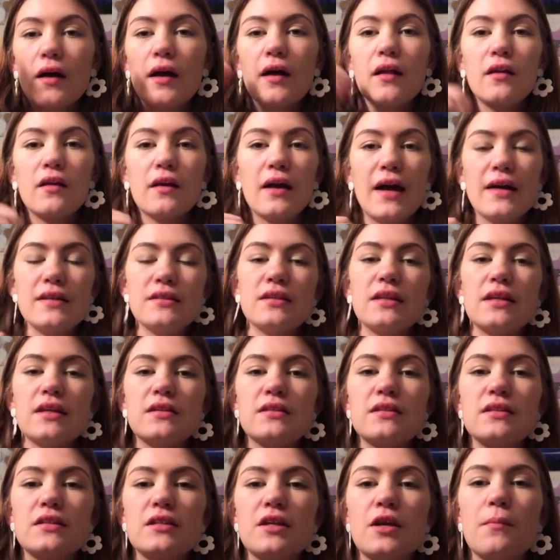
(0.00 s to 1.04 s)
Hello guys,
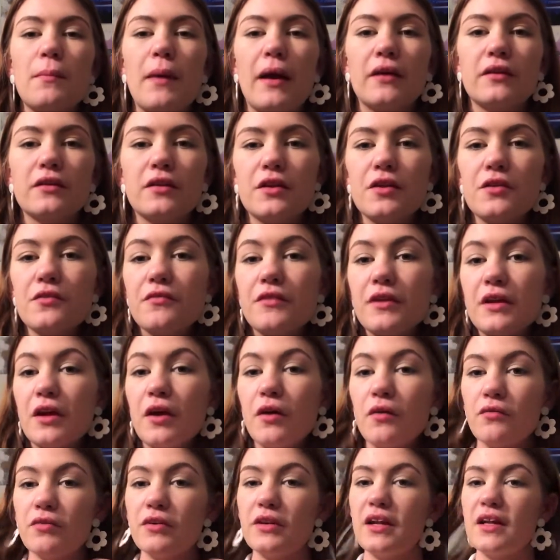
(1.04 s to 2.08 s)
Alexis here, back another
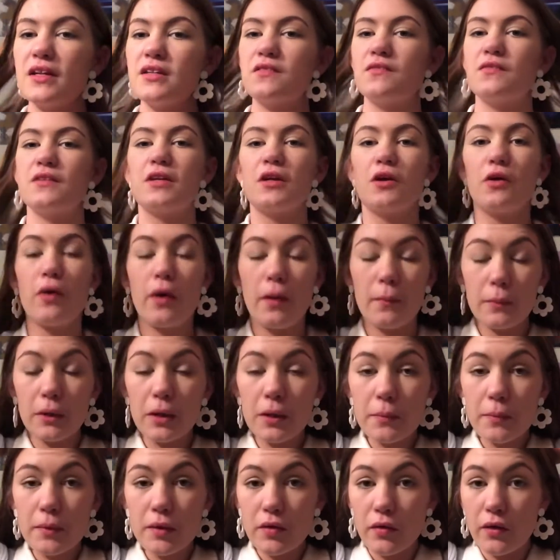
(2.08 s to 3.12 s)
video. For today's video, I'm going
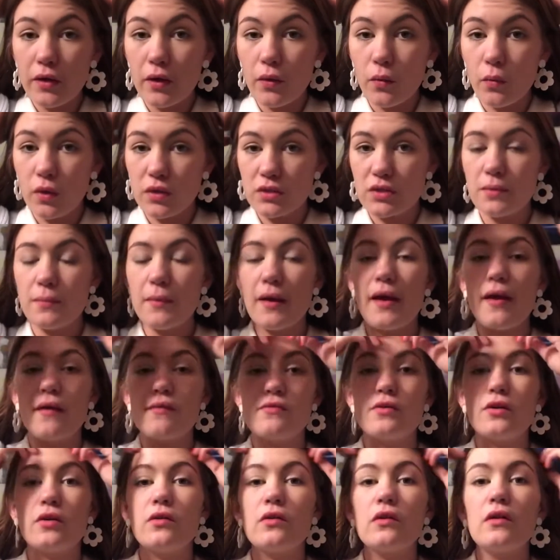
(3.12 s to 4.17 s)
to be doing what's on my
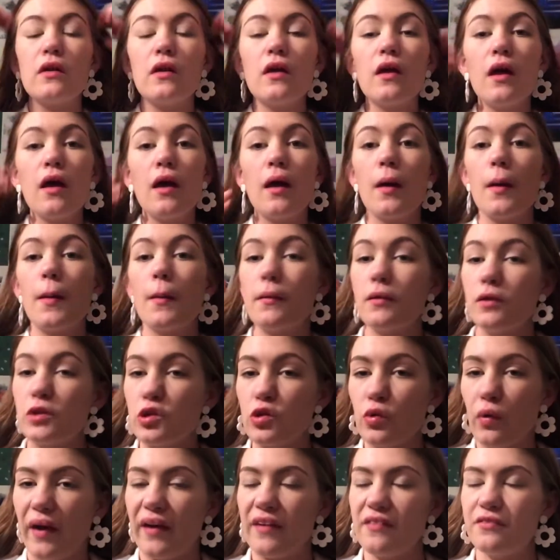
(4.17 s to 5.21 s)
iPhone,
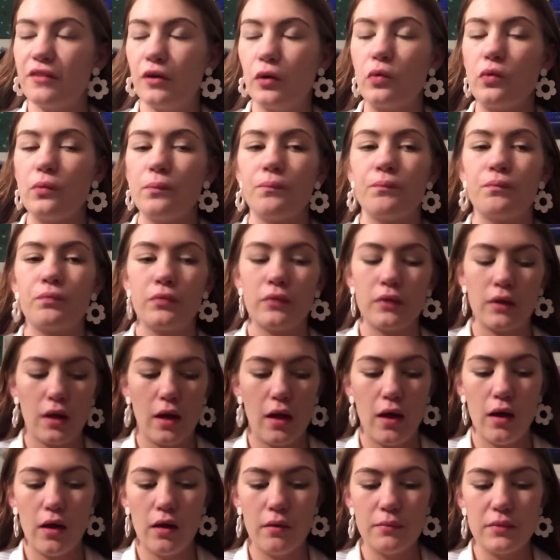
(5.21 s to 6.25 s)
new iPhone.
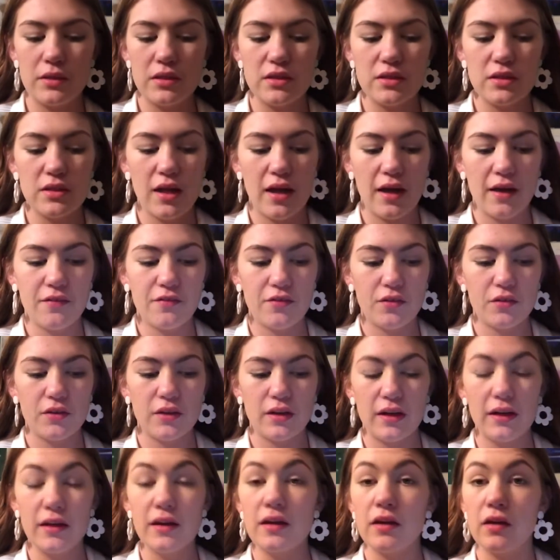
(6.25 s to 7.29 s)
Um, this is the iPhone that
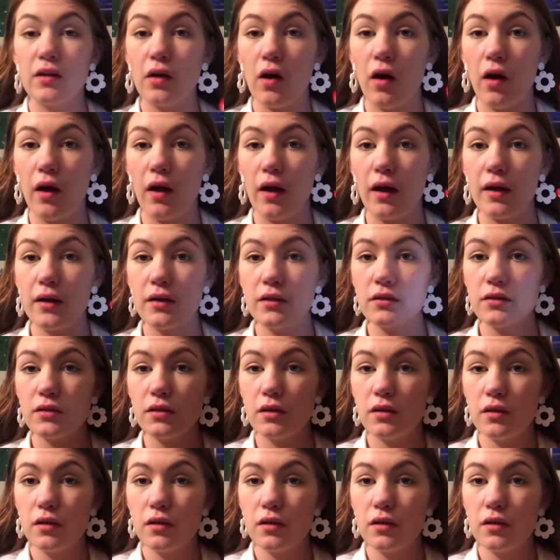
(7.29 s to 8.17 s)
I got.